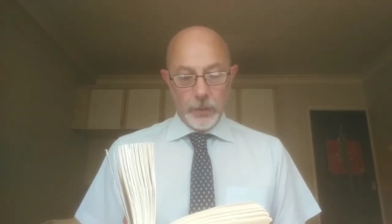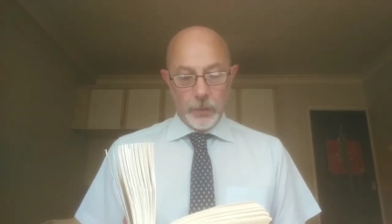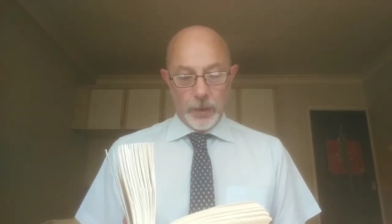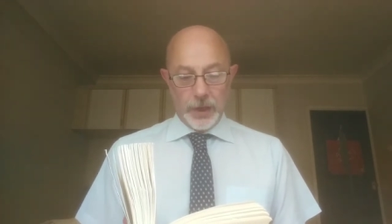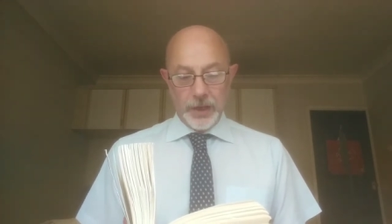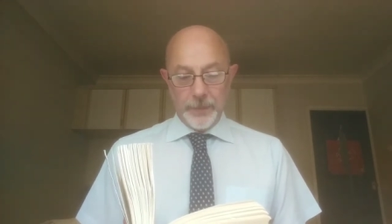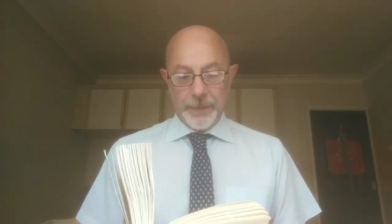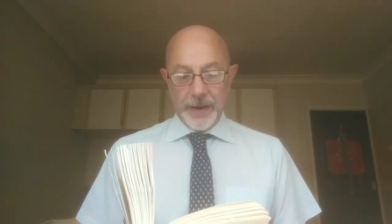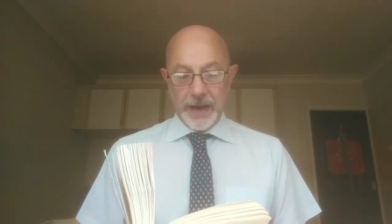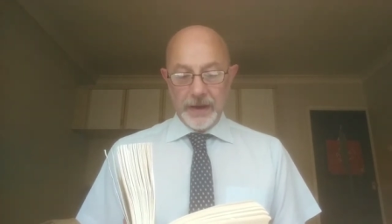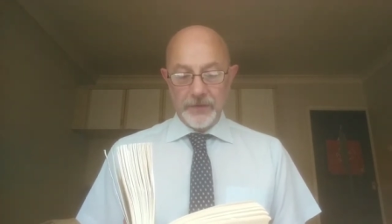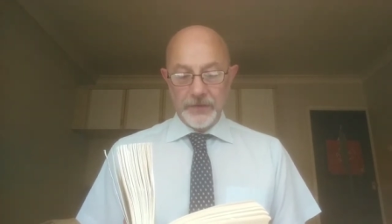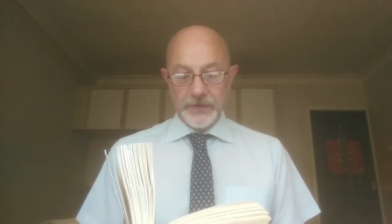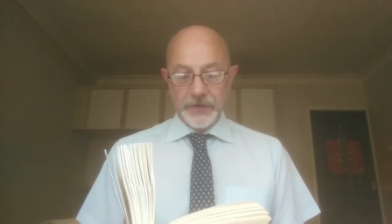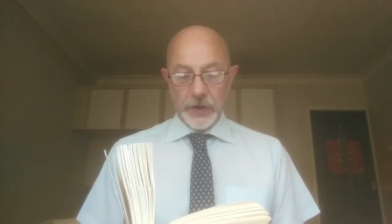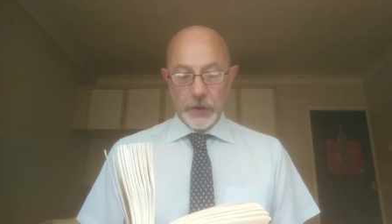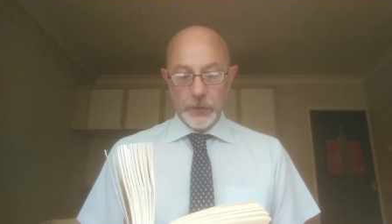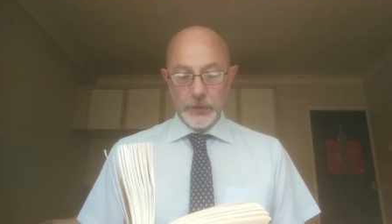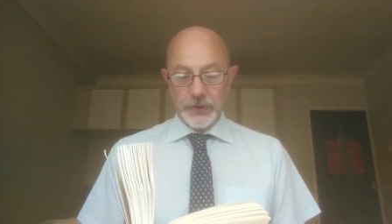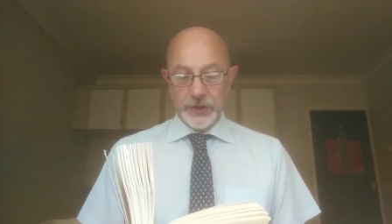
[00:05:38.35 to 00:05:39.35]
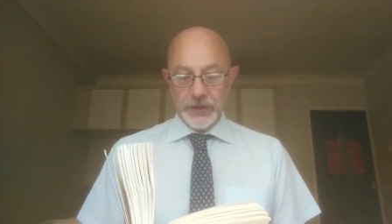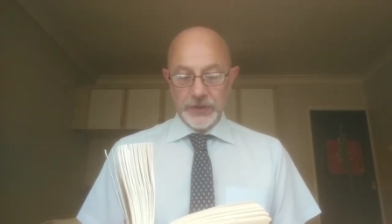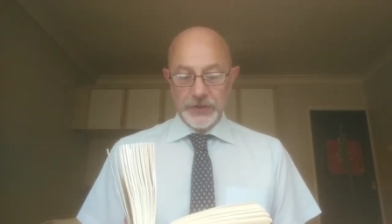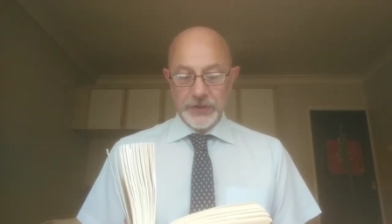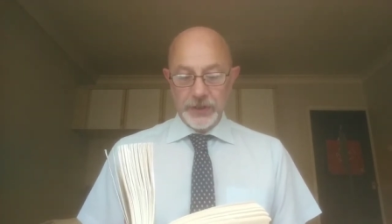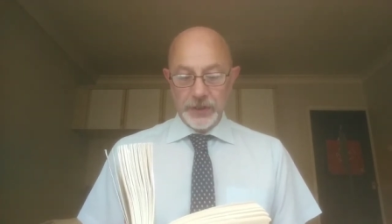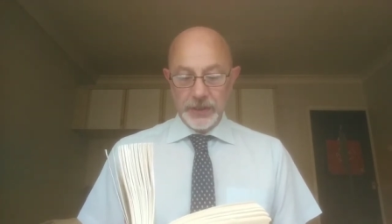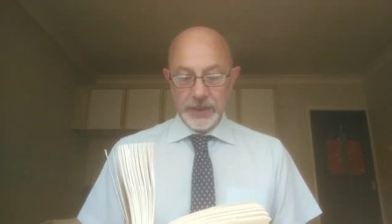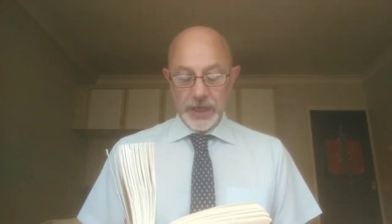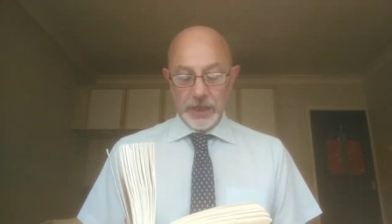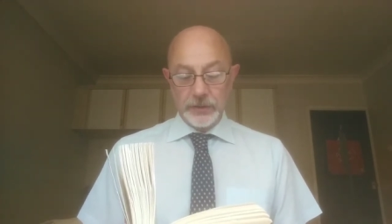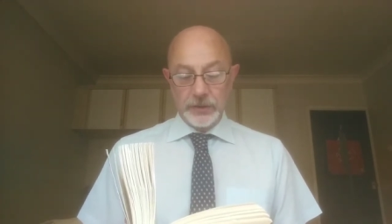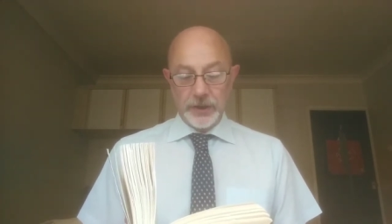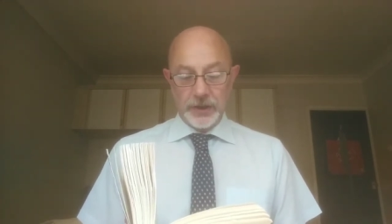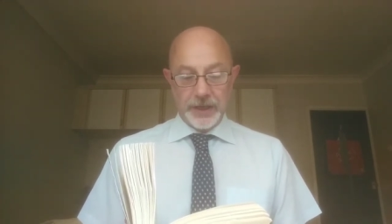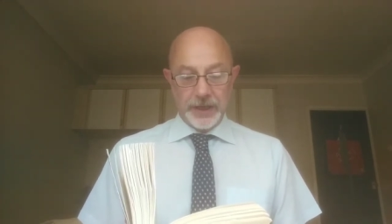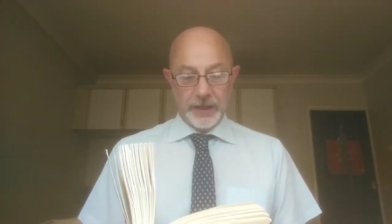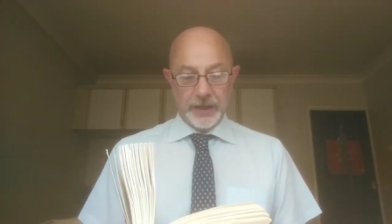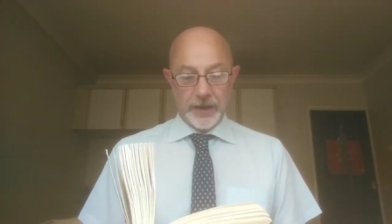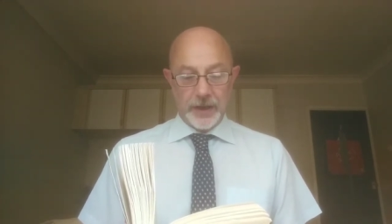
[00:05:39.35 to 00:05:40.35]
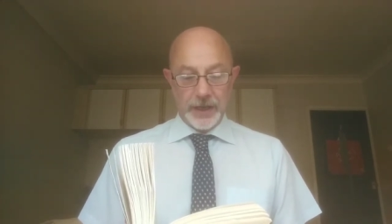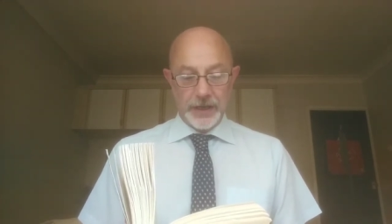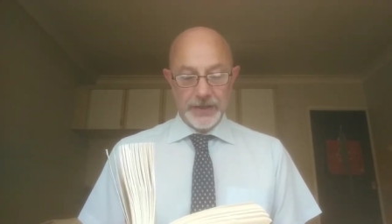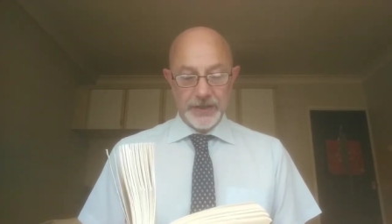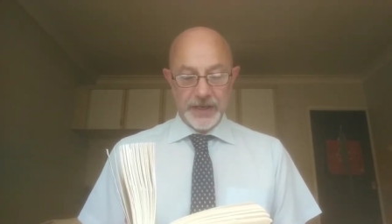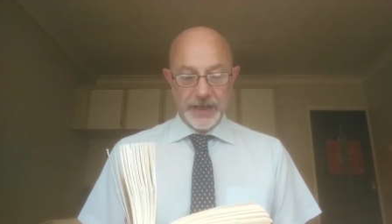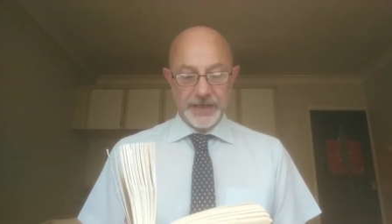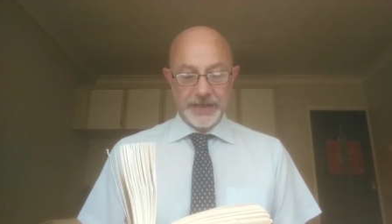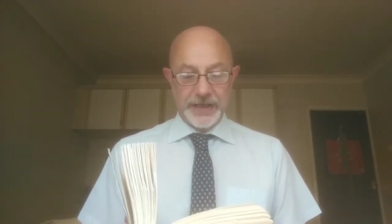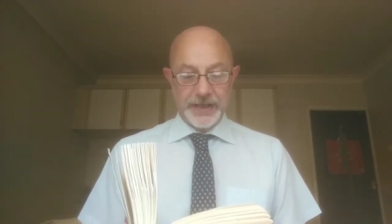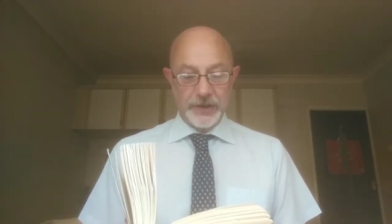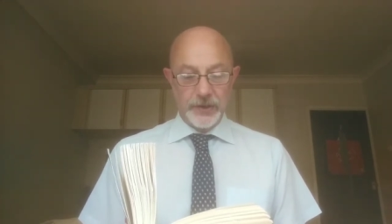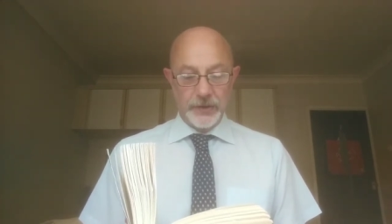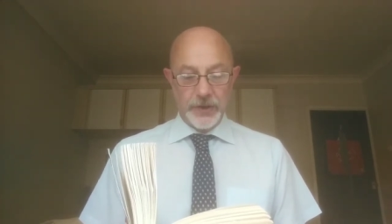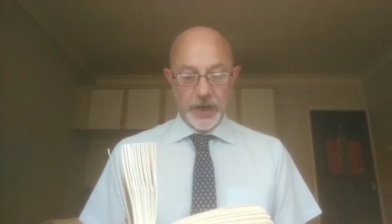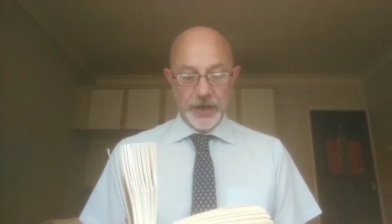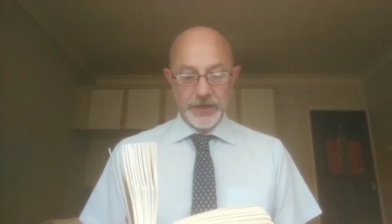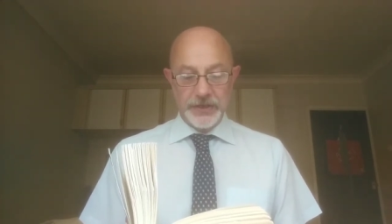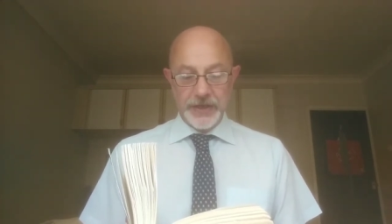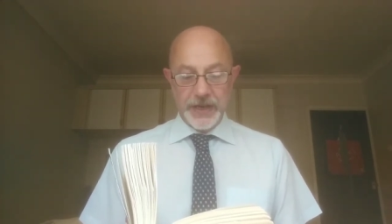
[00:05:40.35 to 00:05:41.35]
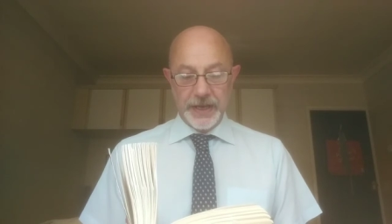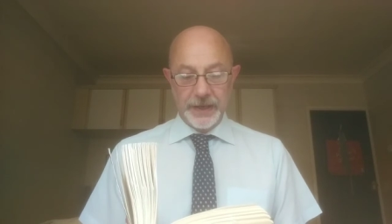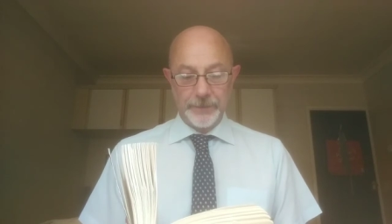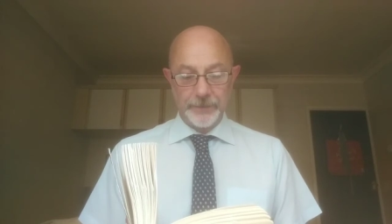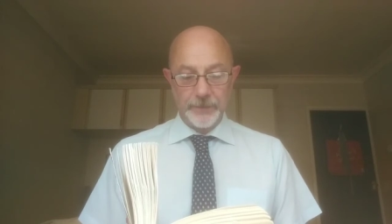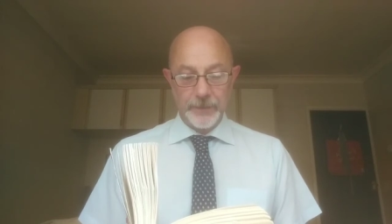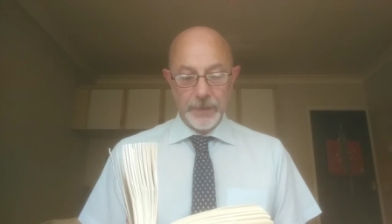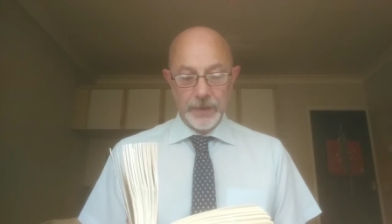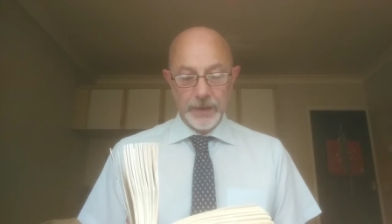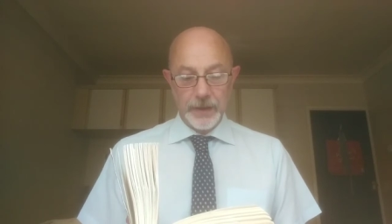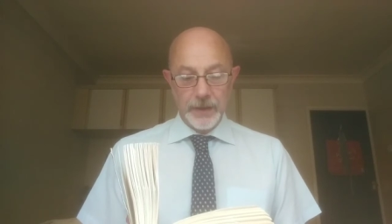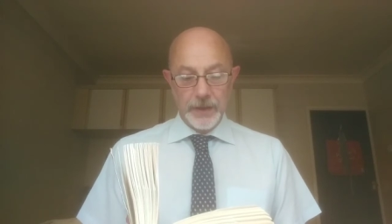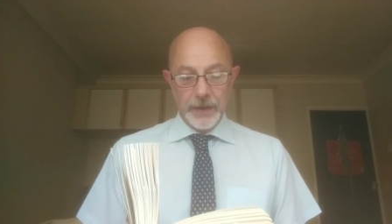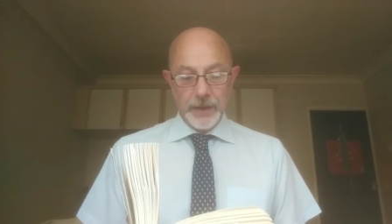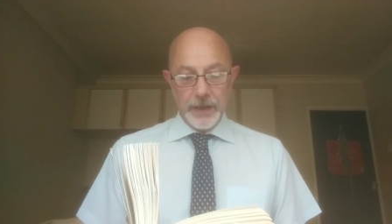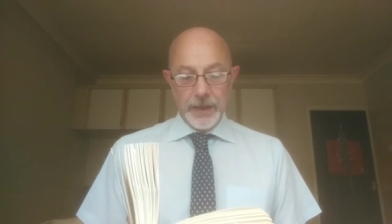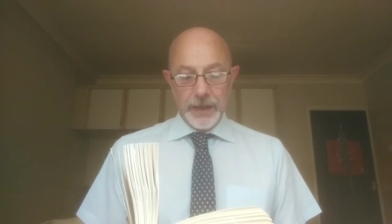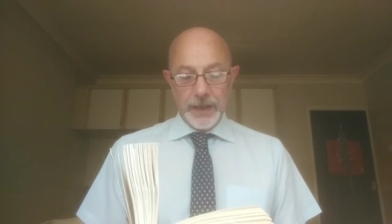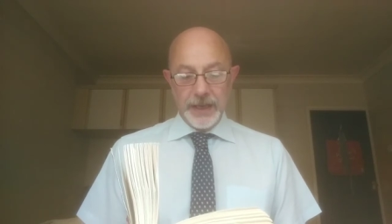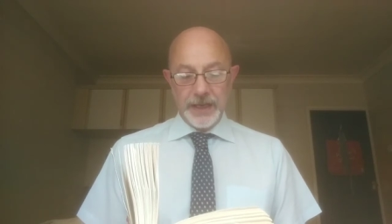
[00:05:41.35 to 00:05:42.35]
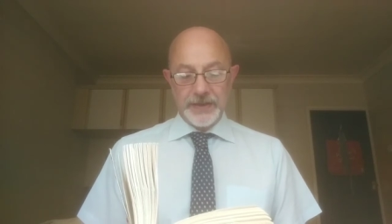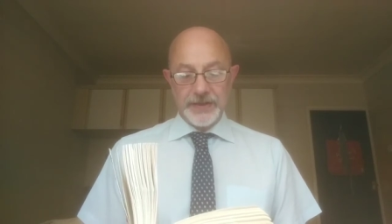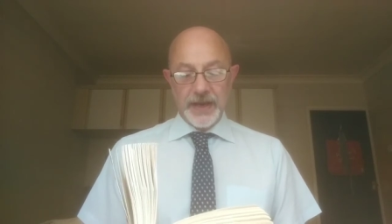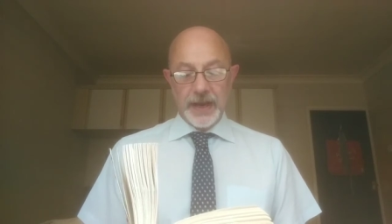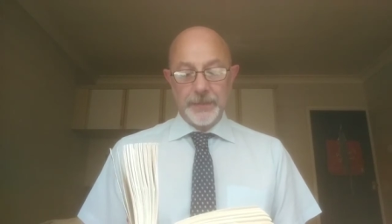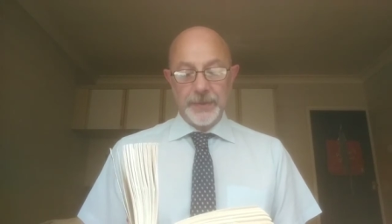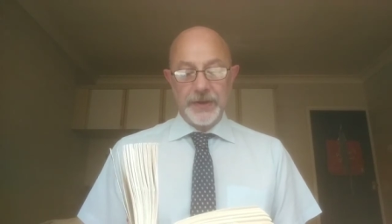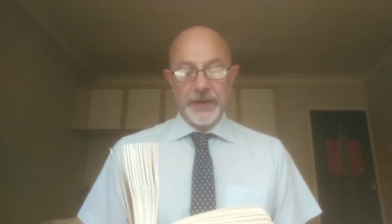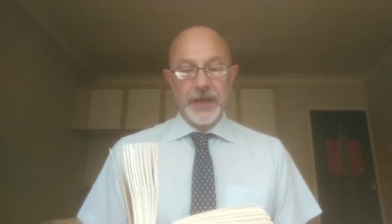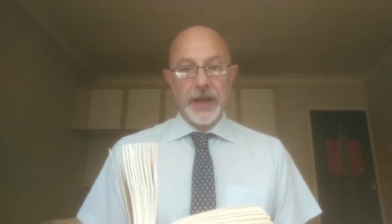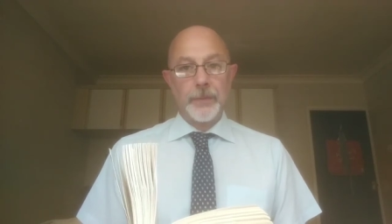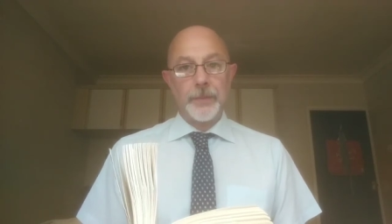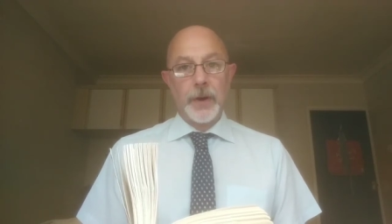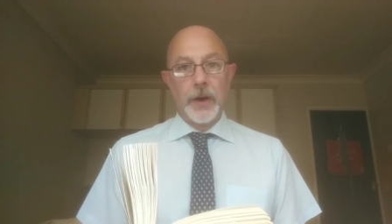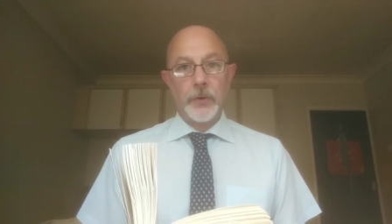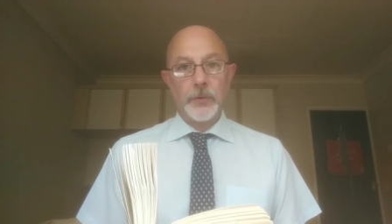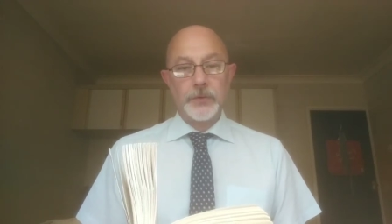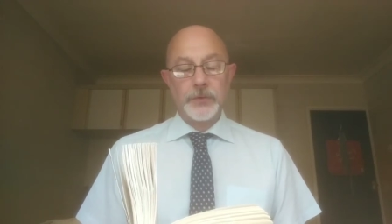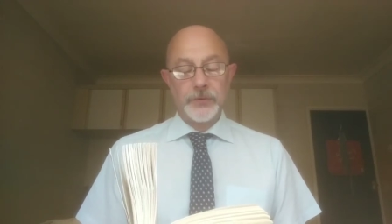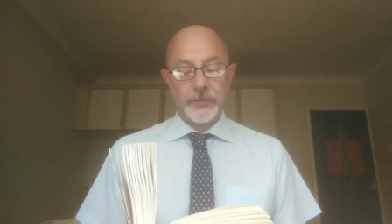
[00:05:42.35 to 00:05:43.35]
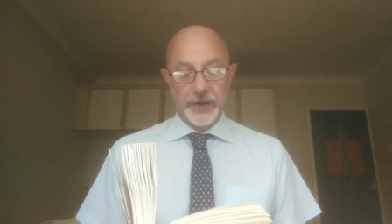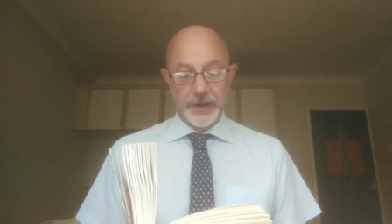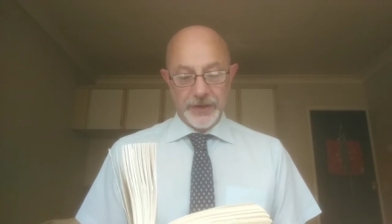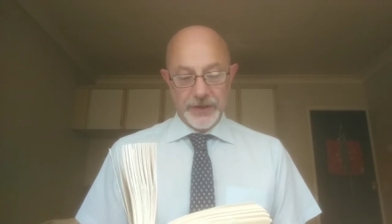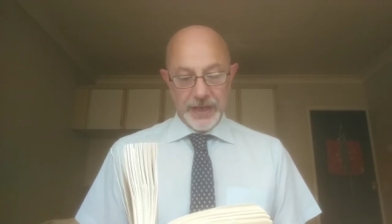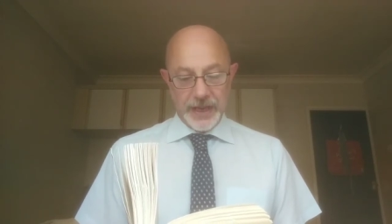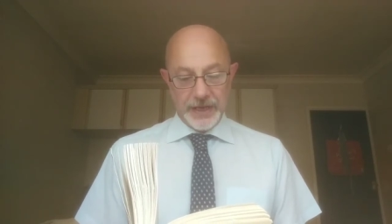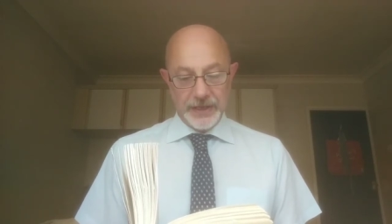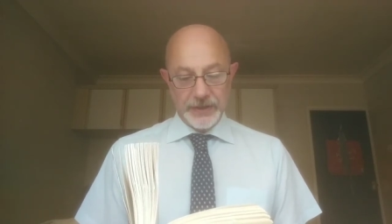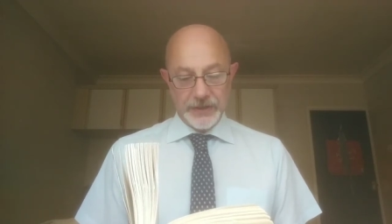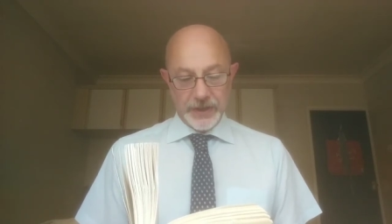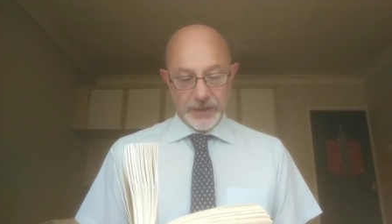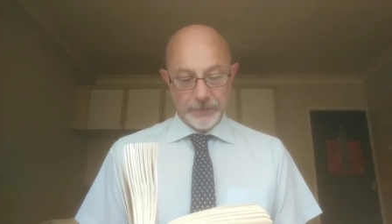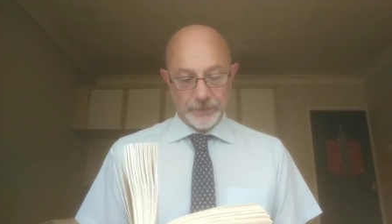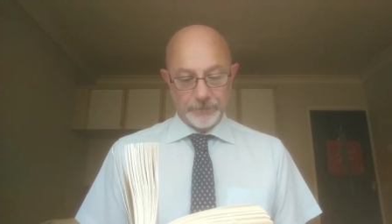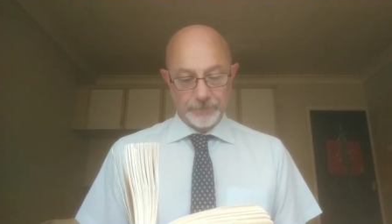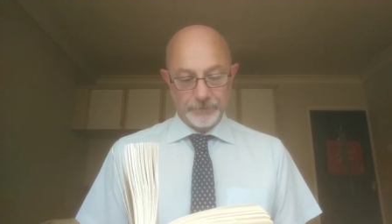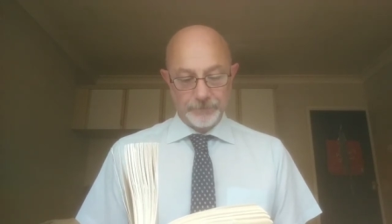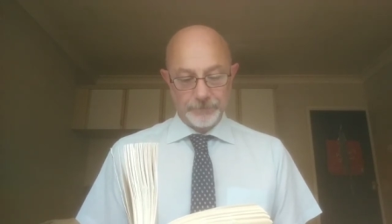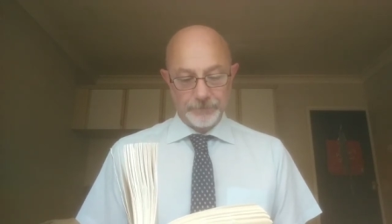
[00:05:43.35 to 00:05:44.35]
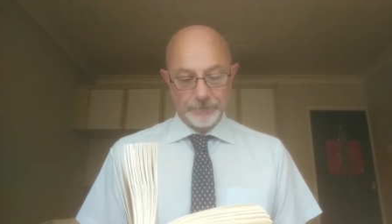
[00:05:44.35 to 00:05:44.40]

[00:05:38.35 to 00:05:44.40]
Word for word: while a pair of soldiers, young looking guys, 18 or 19, examine the upholstery in the engine.